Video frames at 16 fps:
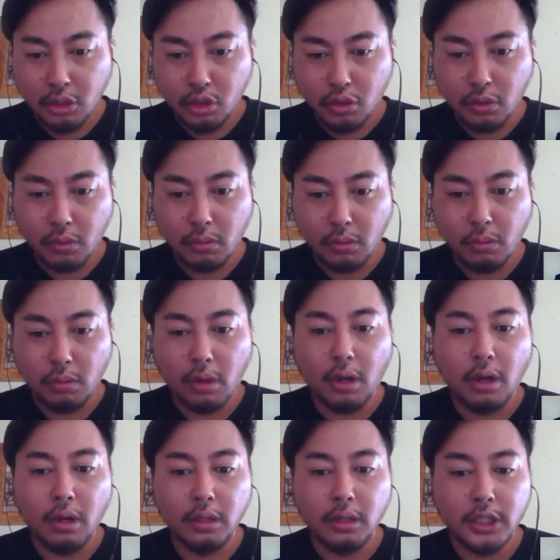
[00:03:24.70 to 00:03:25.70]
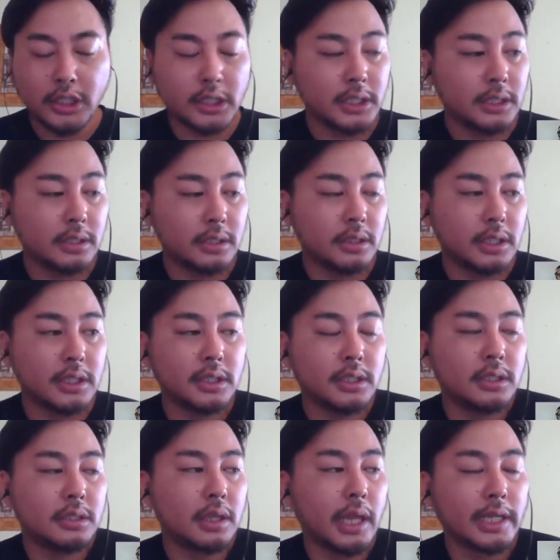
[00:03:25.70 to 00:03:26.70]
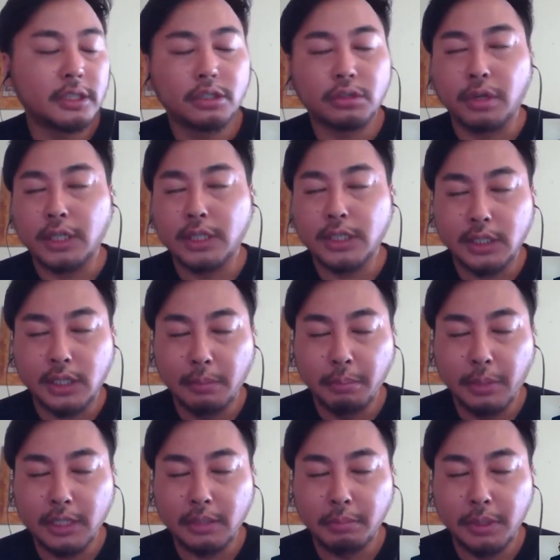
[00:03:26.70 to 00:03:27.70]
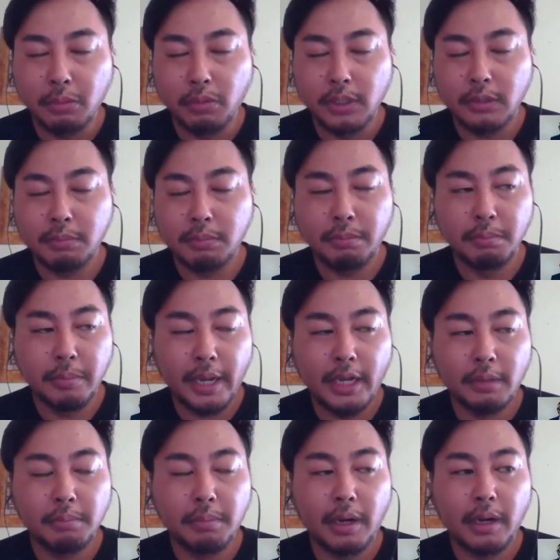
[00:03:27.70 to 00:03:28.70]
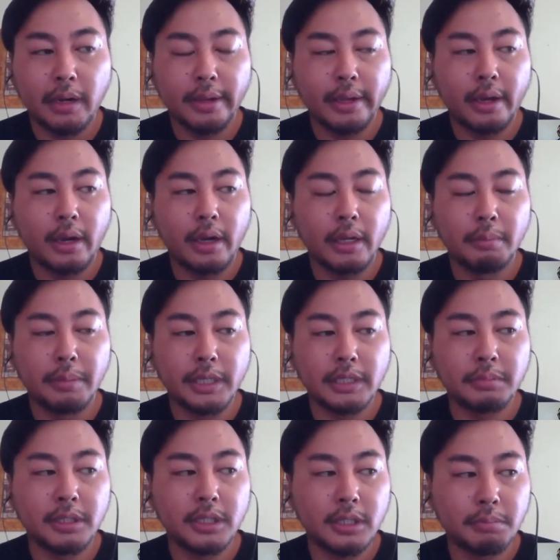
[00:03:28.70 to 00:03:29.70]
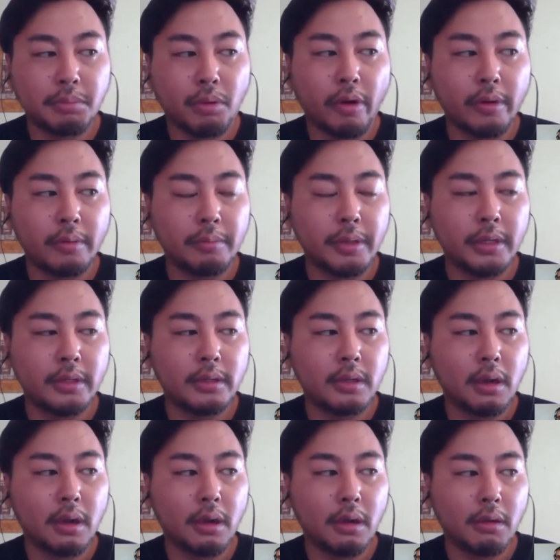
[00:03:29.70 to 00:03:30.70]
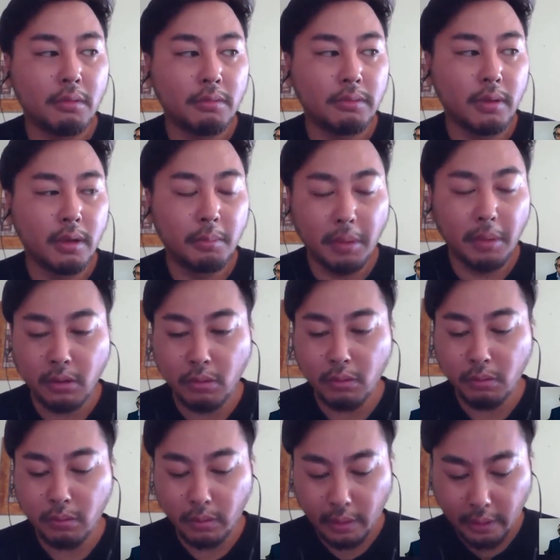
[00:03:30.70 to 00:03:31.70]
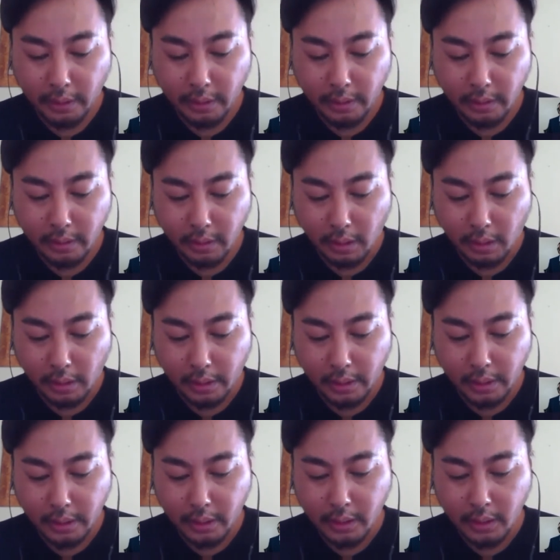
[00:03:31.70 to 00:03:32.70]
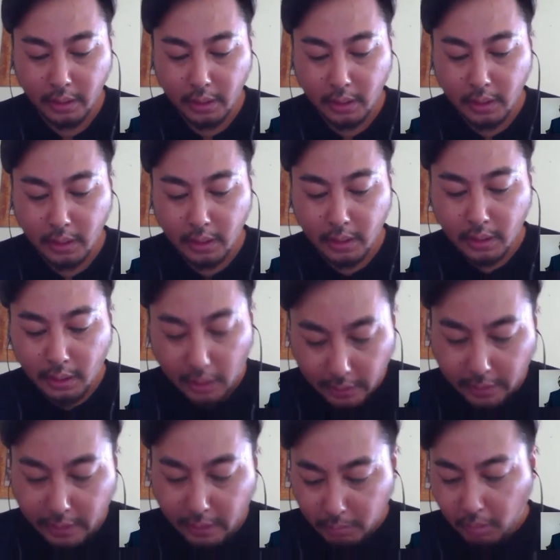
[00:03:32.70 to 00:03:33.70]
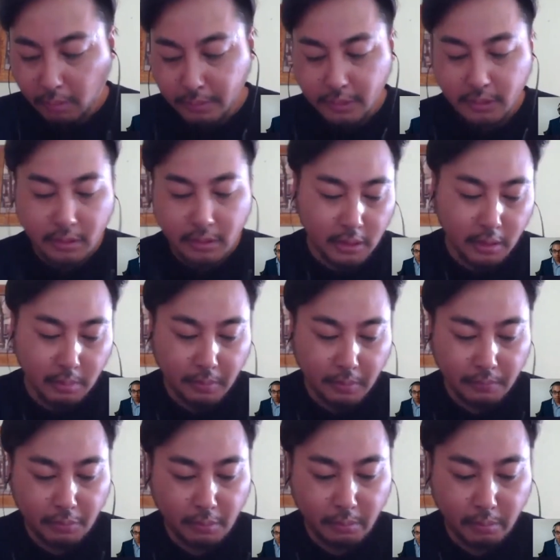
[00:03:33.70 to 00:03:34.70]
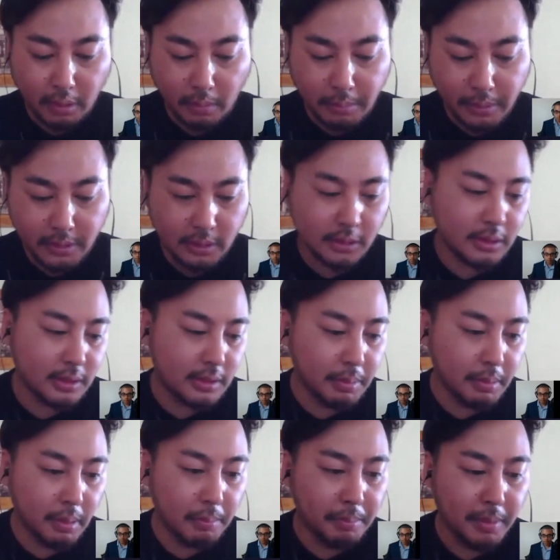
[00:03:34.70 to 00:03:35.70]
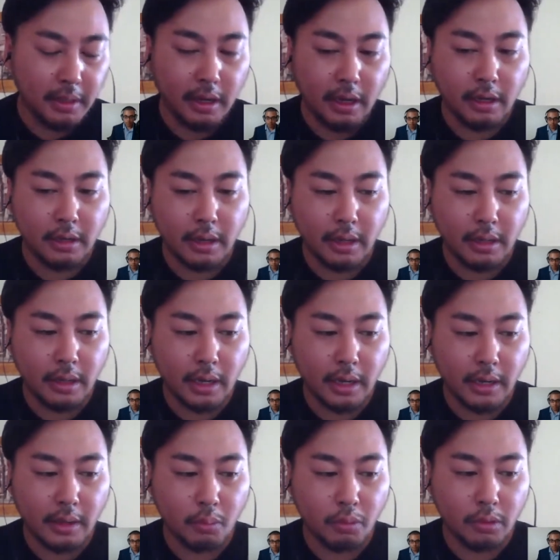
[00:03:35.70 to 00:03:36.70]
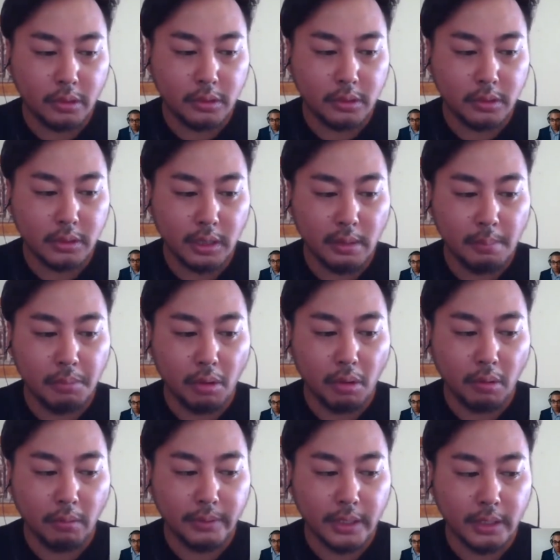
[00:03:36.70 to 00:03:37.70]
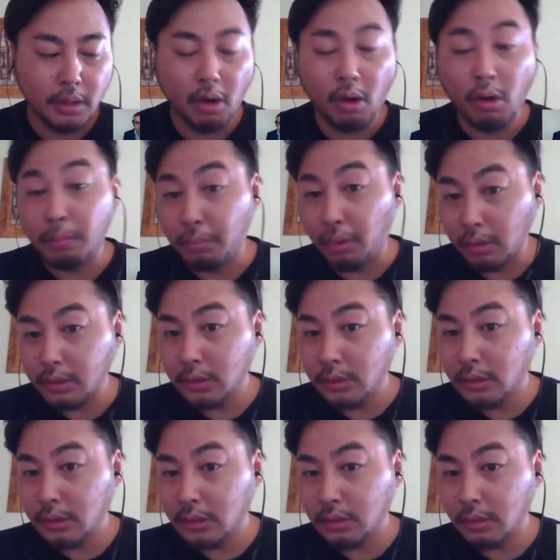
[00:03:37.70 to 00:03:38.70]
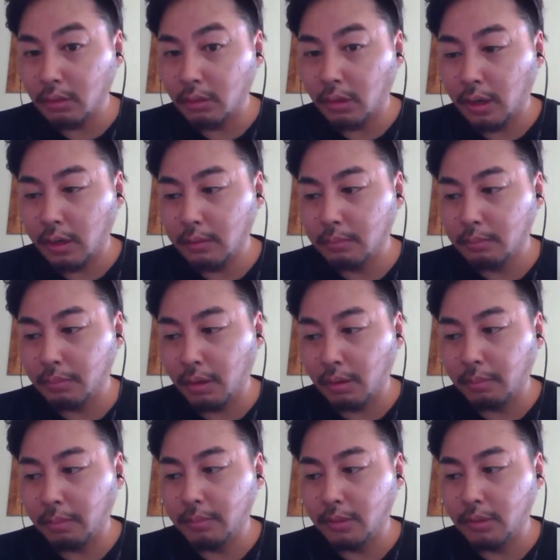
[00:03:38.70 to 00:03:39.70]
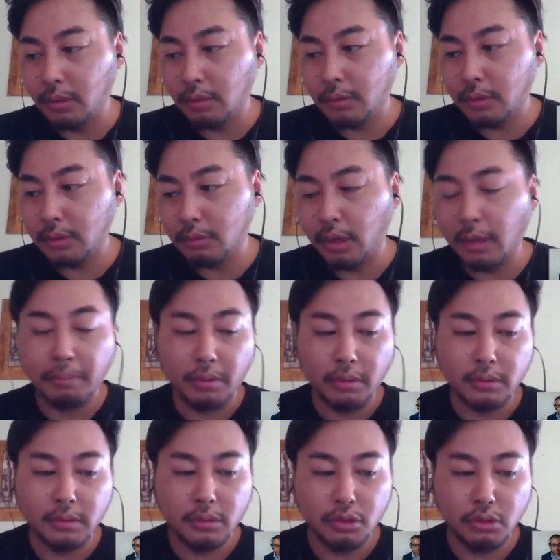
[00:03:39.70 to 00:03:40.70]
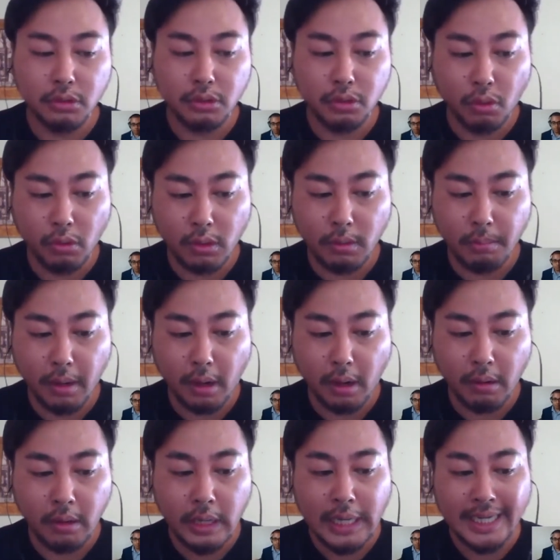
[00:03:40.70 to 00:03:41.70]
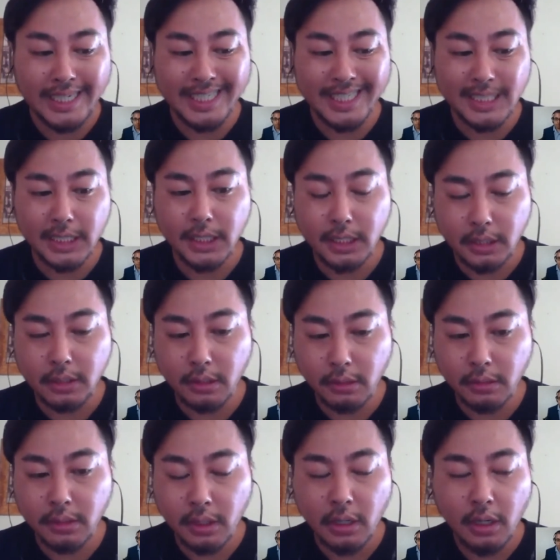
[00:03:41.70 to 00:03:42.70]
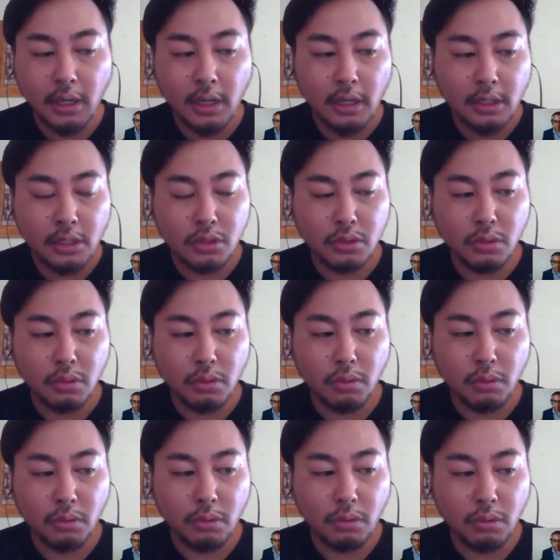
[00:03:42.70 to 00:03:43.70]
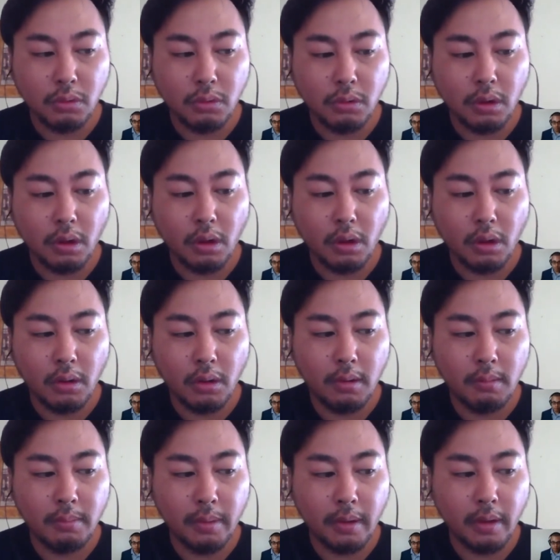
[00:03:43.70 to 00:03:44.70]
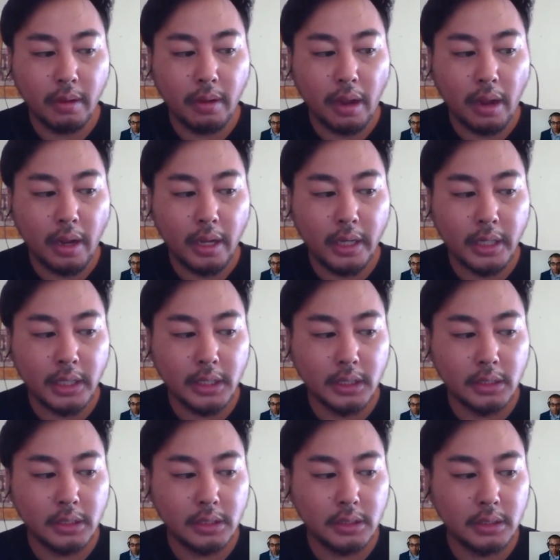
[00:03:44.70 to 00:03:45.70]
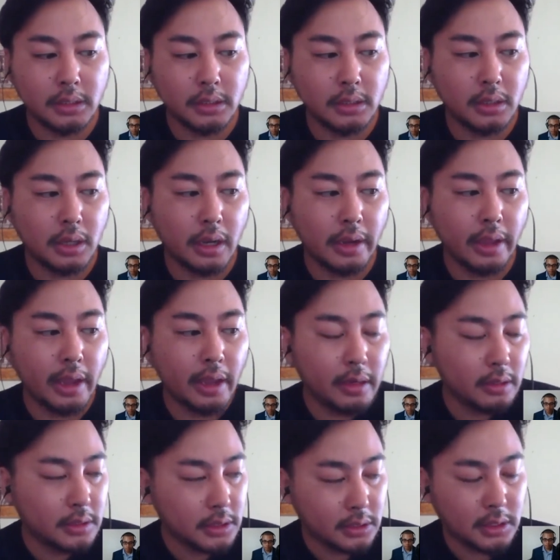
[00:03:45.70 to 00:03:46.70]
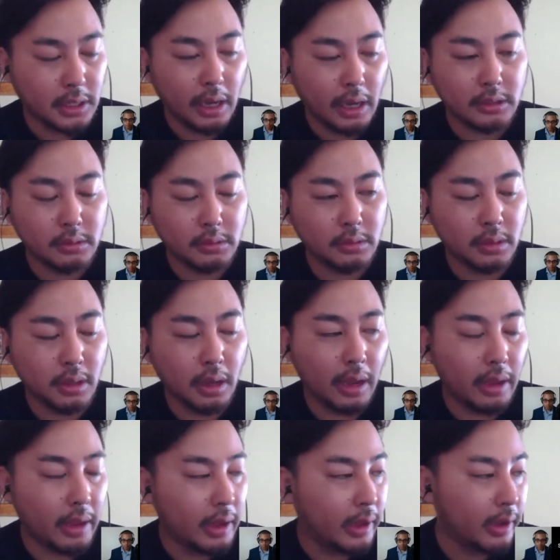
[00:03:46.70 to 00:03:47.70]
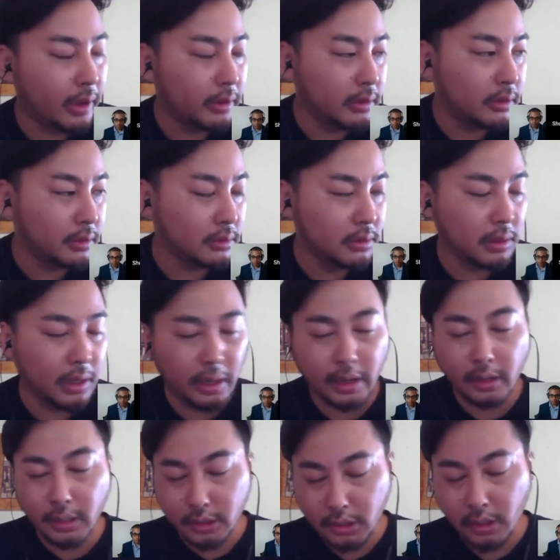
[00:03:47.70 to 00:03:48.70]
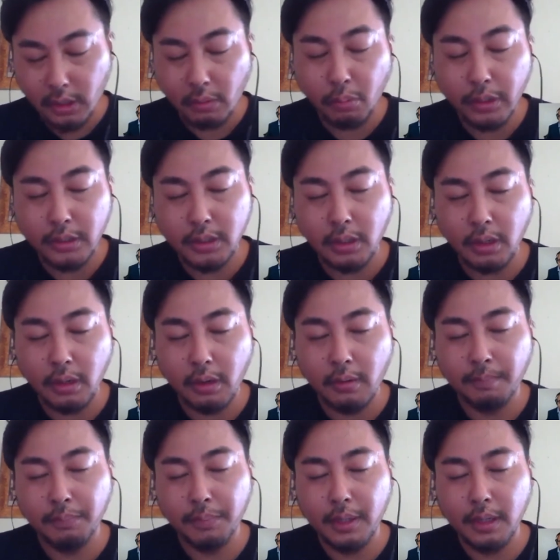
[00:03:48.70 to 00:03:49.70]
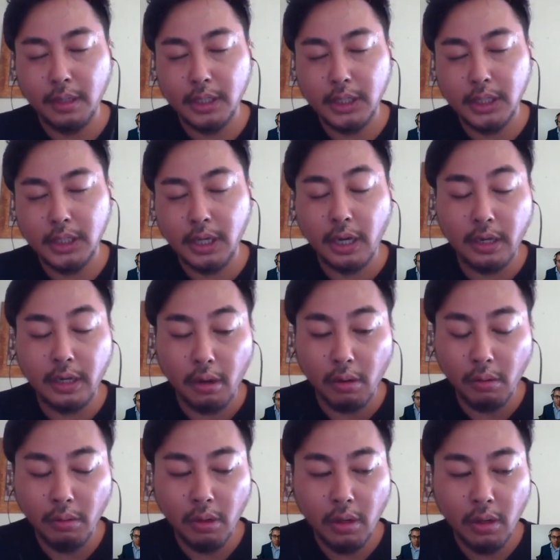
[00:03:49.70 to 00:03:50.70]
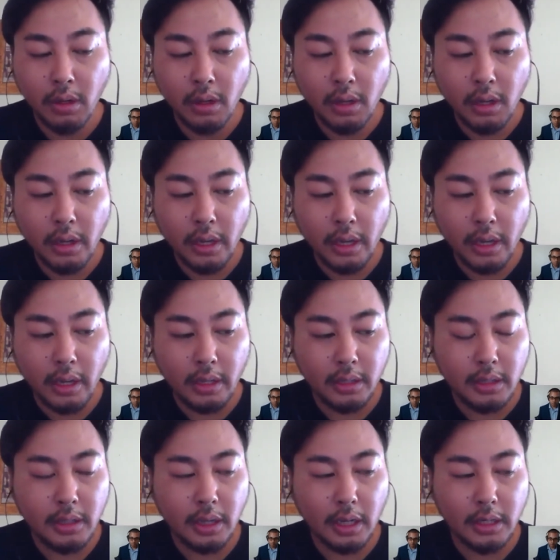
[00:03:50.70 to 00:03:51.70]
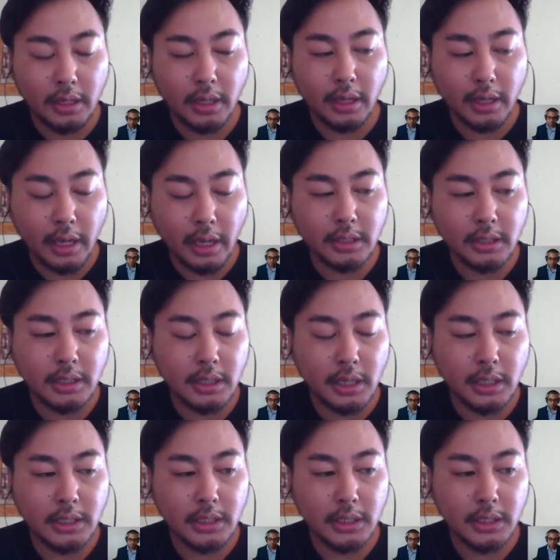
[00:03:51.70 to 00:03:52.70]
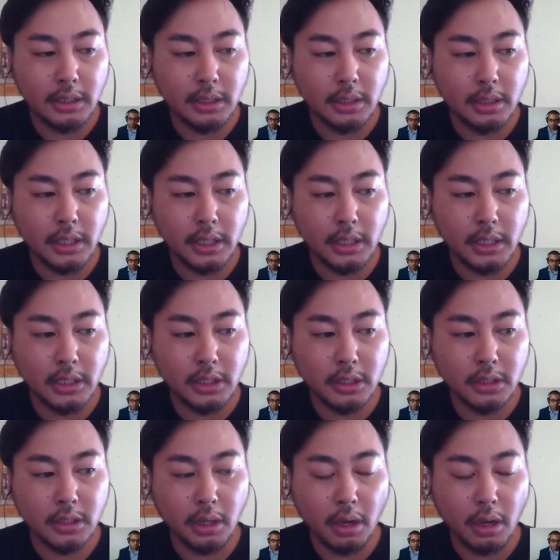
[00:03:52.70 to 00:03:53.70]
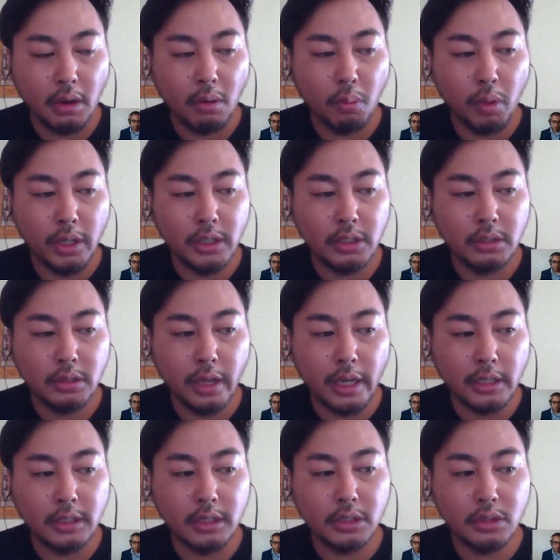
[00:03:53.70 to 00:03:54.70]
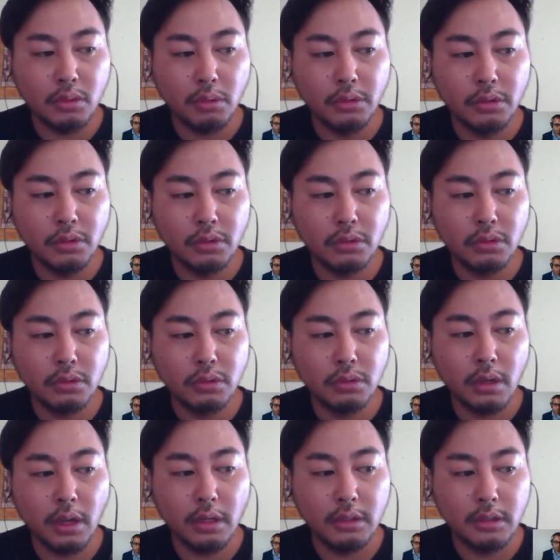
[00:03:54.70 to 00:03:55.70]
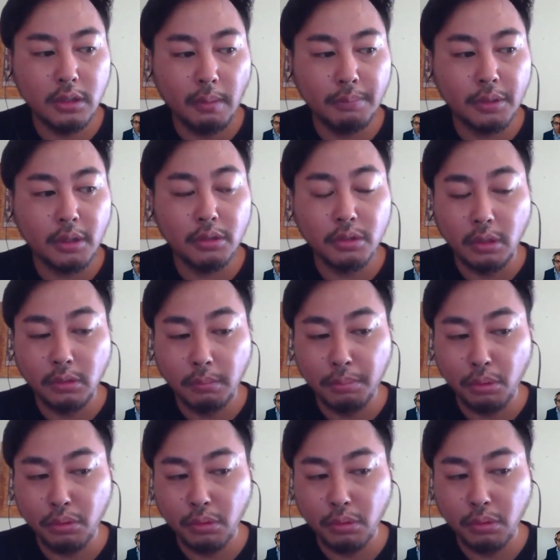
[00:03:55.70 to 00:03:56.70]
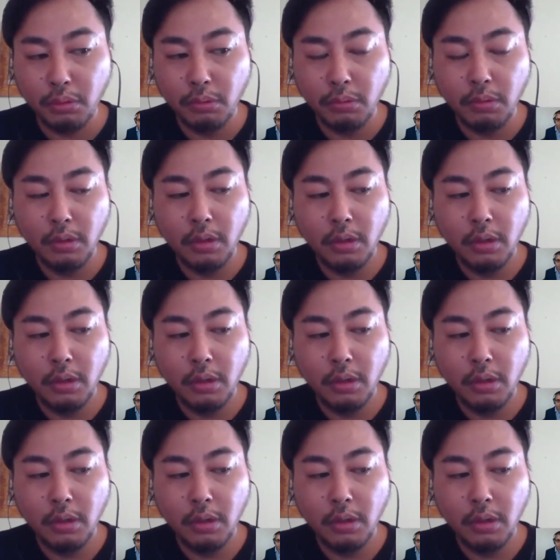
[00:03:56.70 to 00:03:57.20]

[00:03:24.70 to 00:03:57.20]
so uh, this this like strategic investment was made by uh, investment department of Emurgo, and I I am obviously coming from a business development and, and I wasn't involved in the whole process. So I'm probably not the right person to talk about this in details. So, uh, but I, I had a discussion. I, I had a, I had a chat with a CIO and I, I guess the idea is uh, Y2X is going to adopt Cardano protocol